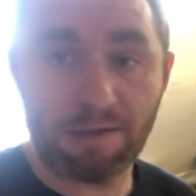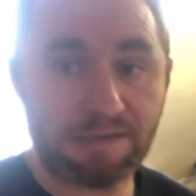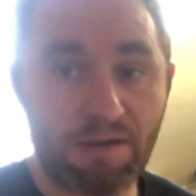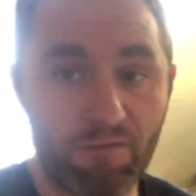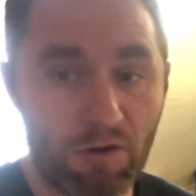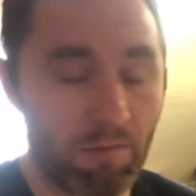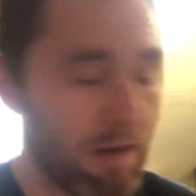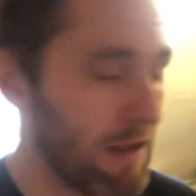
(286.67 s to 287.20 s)
having
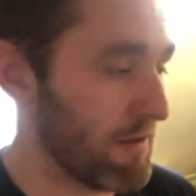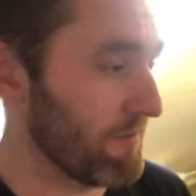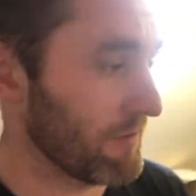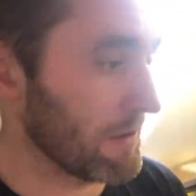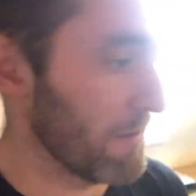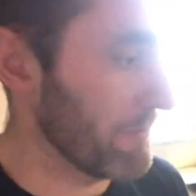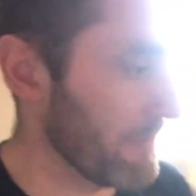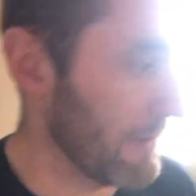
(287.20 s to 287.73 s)
him in here for
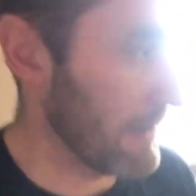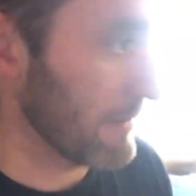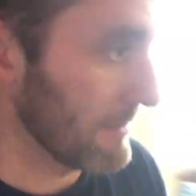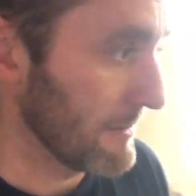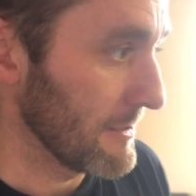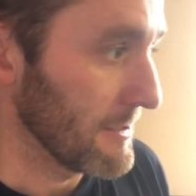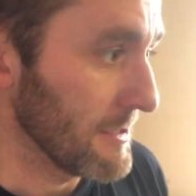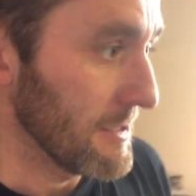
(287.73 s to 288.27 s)
company.
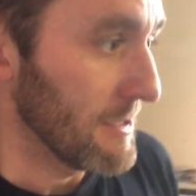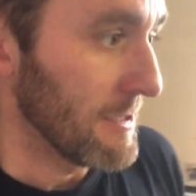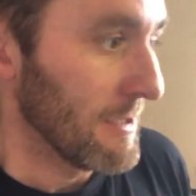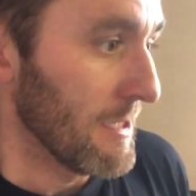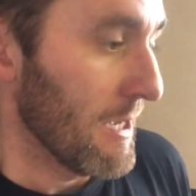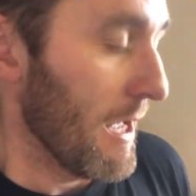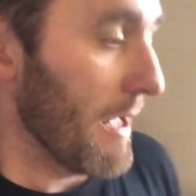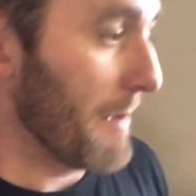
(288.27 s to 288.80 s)

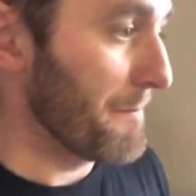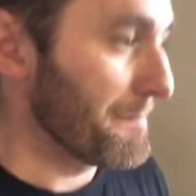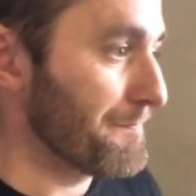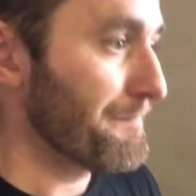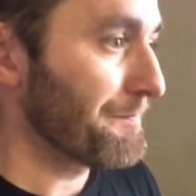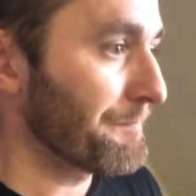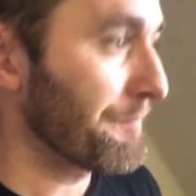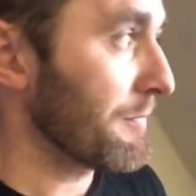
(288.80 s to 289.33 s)

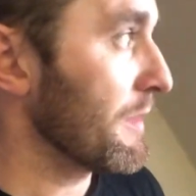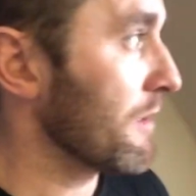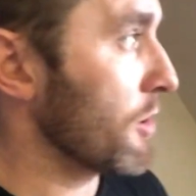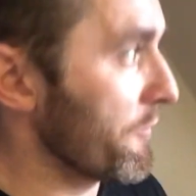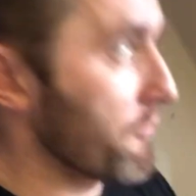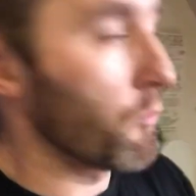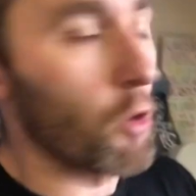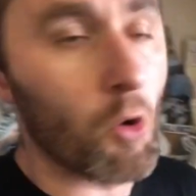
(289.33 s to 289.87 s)
Go
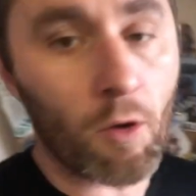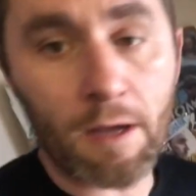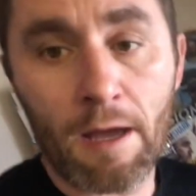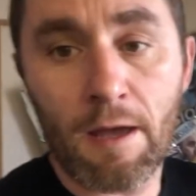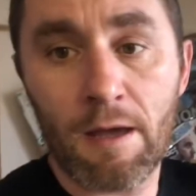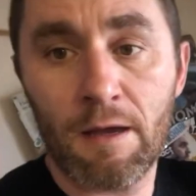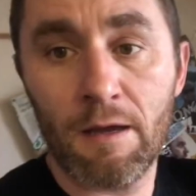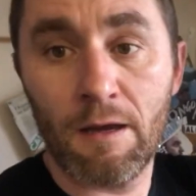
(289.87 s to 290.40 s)
for a walk.
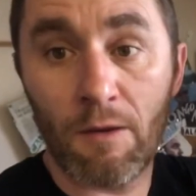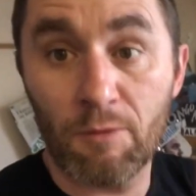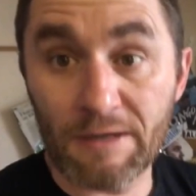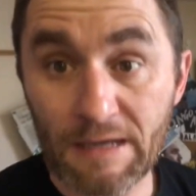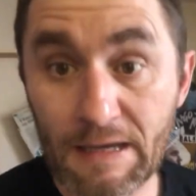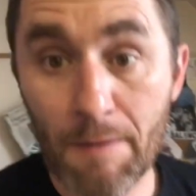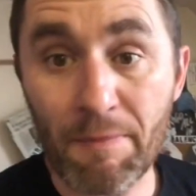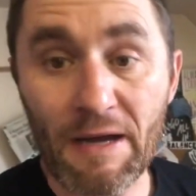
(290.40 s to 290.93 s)
We're gonna
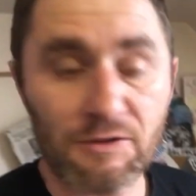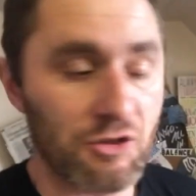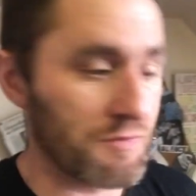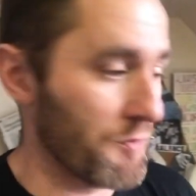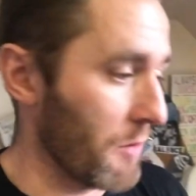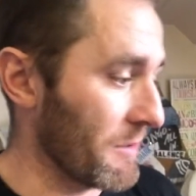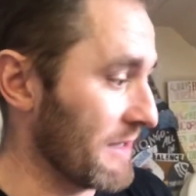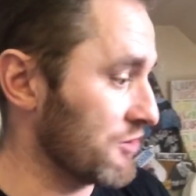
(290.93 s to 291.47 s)
get back
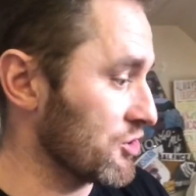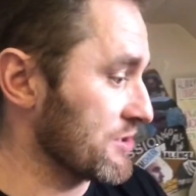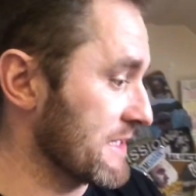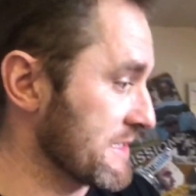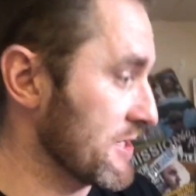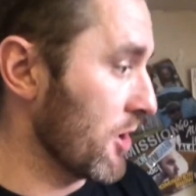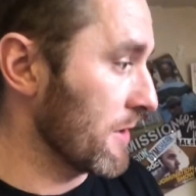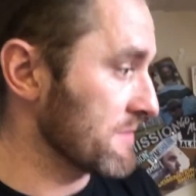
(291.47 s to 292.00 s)
just in
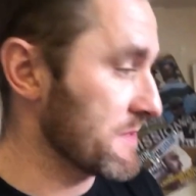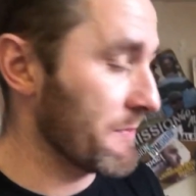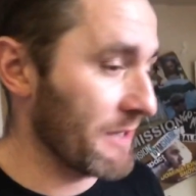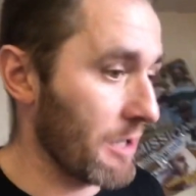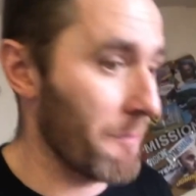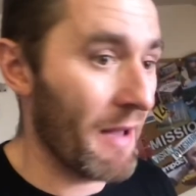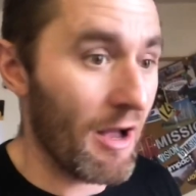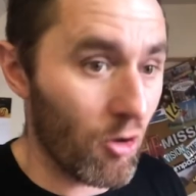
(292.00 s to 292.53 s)
time to pick
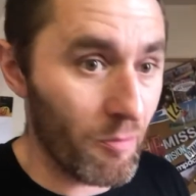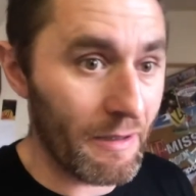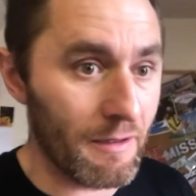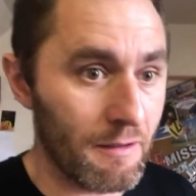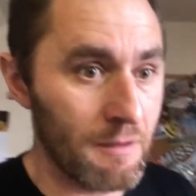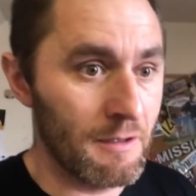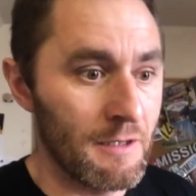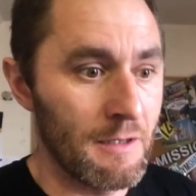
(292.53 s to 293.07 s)
up Alba
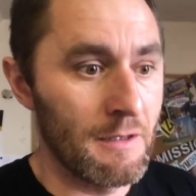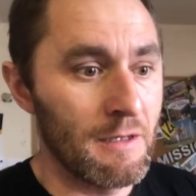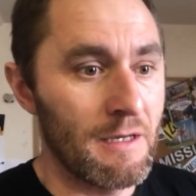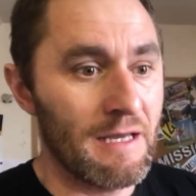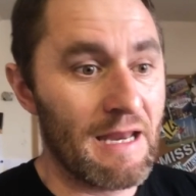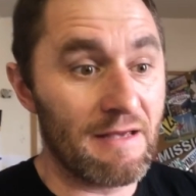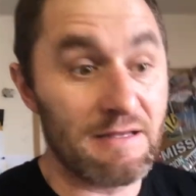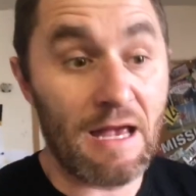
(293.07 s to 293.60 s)

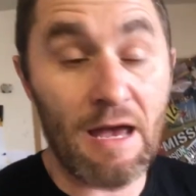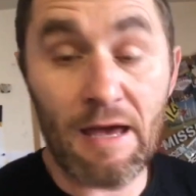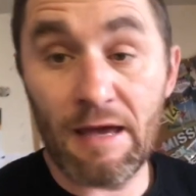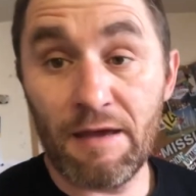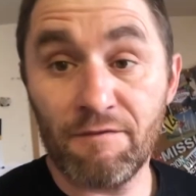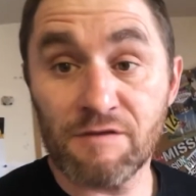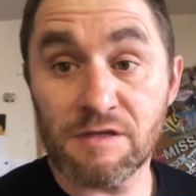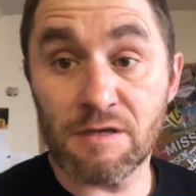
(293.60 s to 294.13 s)
and
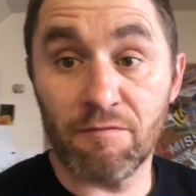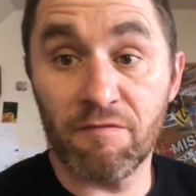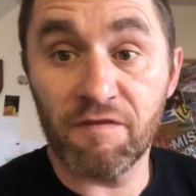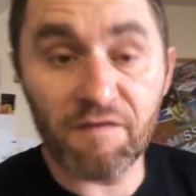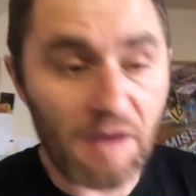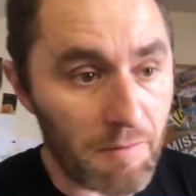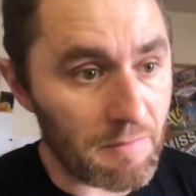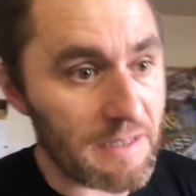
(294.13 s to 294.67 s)
have some
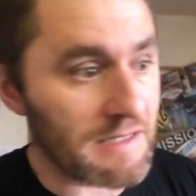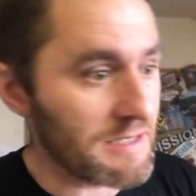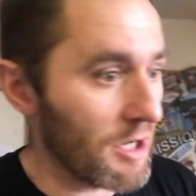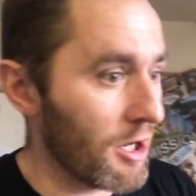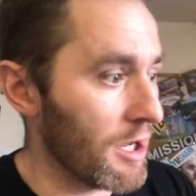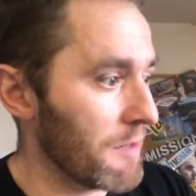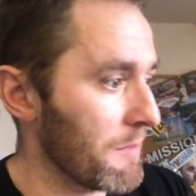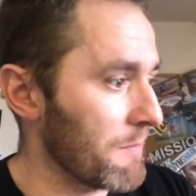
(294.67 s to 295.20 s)
family
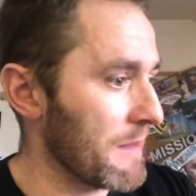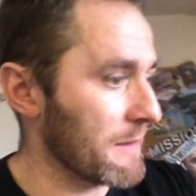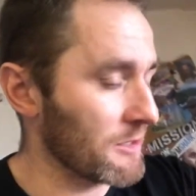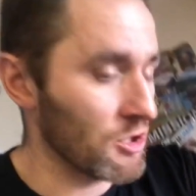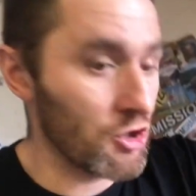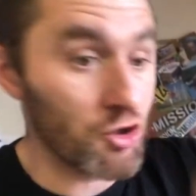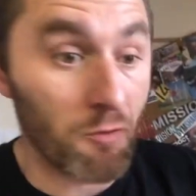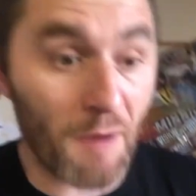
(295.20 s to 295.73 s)
time. I'm then gonna
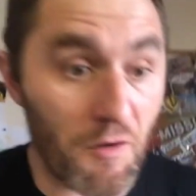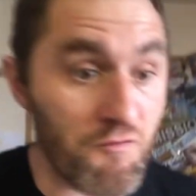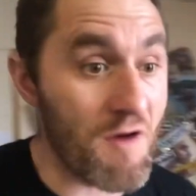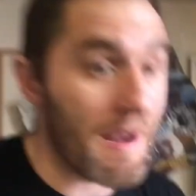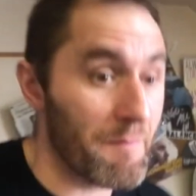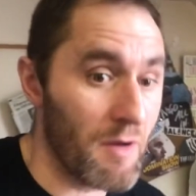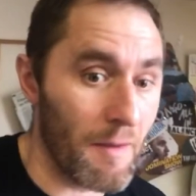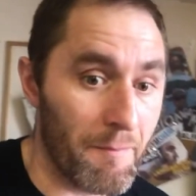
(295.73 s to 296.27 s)
do my
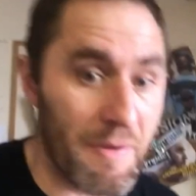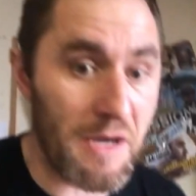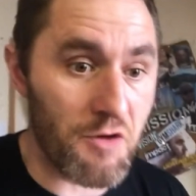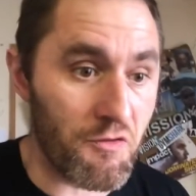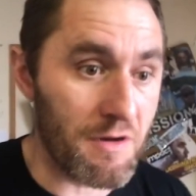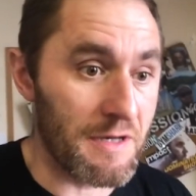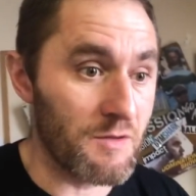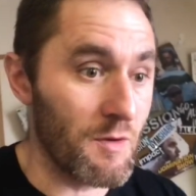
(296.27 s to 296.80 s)
wrap up
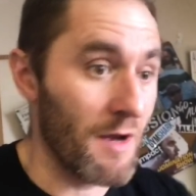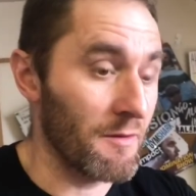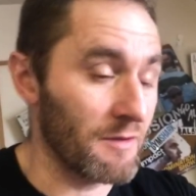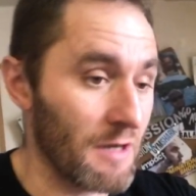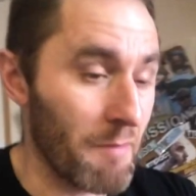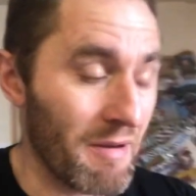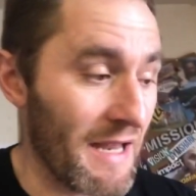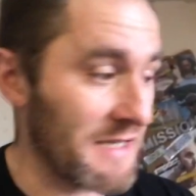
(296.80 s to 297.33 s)
period where I'm gonna
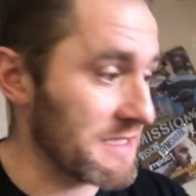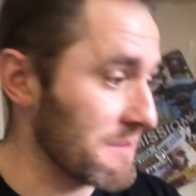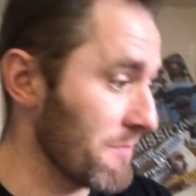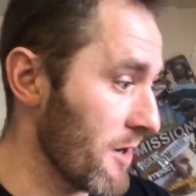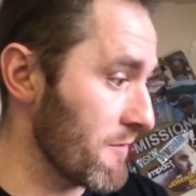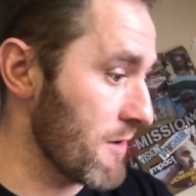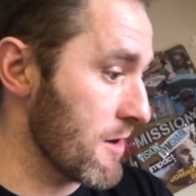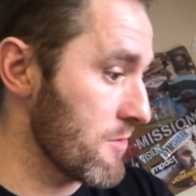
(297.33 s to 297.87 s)
plan
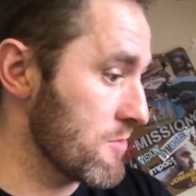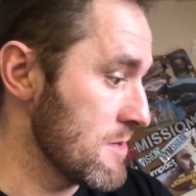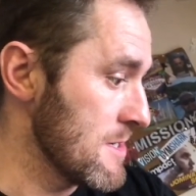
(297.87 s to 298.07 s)
tomorrow,